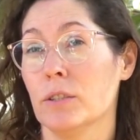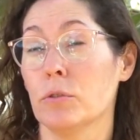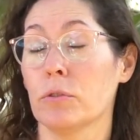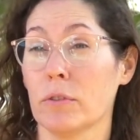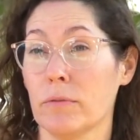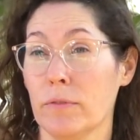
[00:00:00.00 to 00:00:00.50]

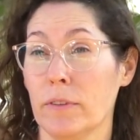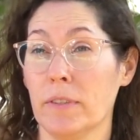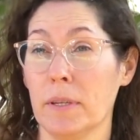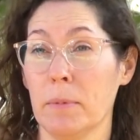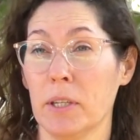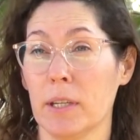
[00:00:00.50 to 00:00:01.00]

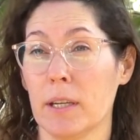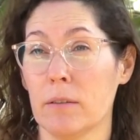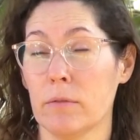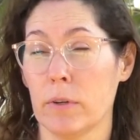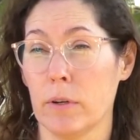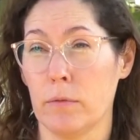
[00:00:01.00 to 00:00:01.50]
250
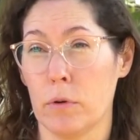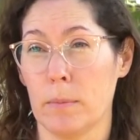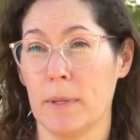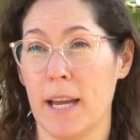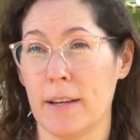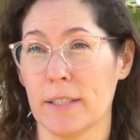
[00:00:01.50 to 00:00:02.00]
million for
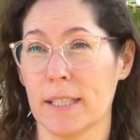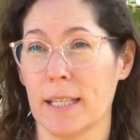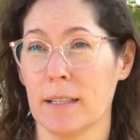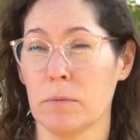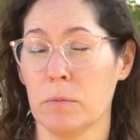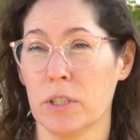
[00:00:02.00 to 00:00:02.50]
affordable
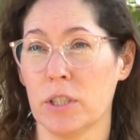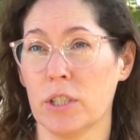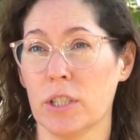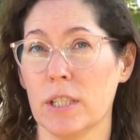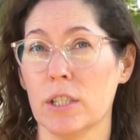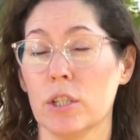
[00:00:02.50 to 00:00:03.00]
housing, which
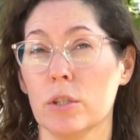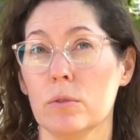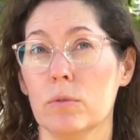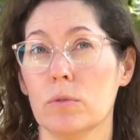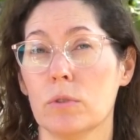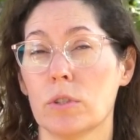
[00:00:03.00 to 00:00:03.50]
is
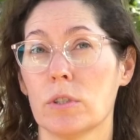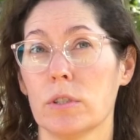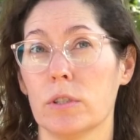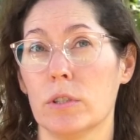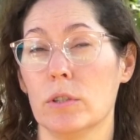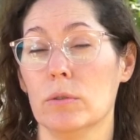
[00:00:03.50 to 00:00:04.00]

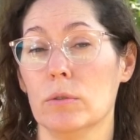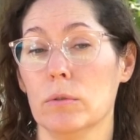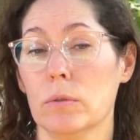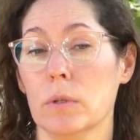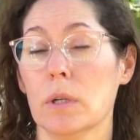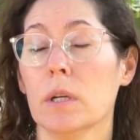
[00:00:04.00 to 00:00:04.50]
used
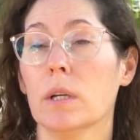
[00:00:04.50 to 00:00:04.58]
to